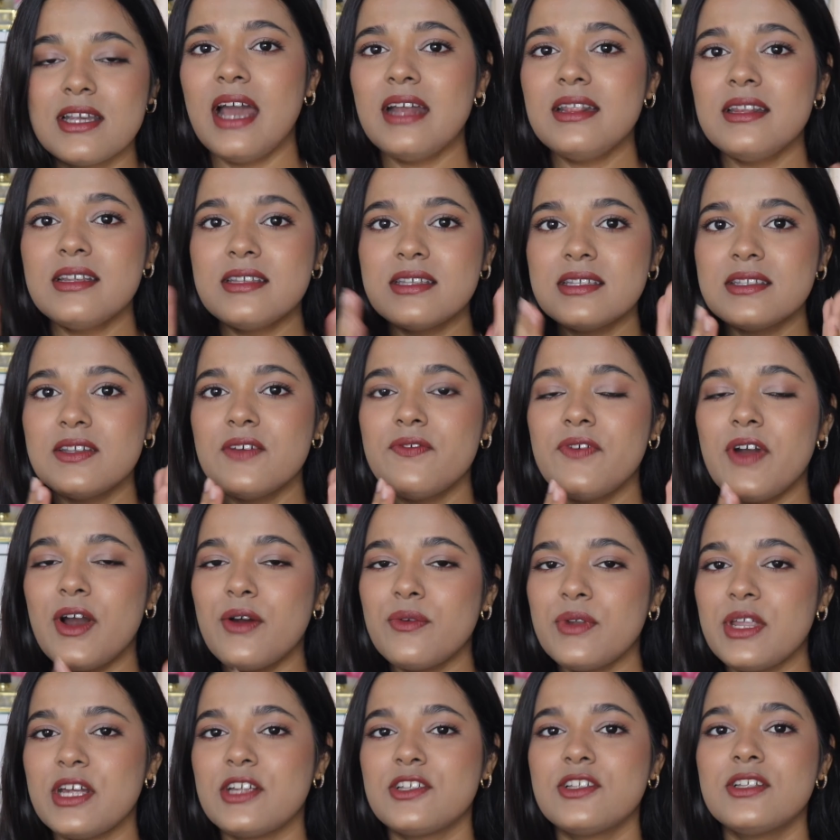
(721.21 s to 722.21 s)
And this is the
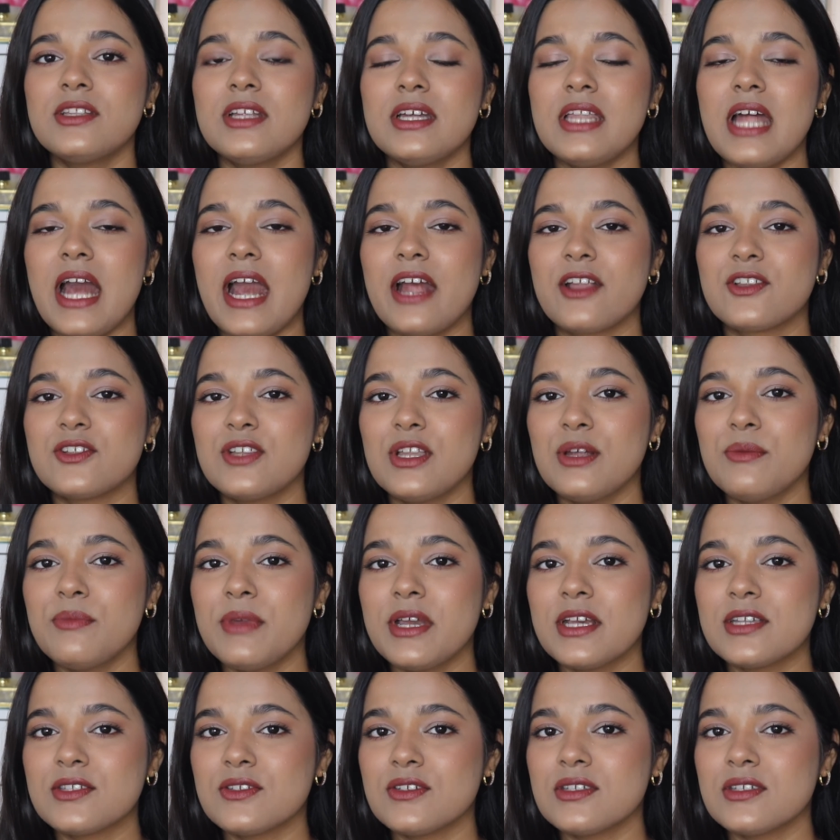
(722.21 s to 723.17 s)
foundation that actually makes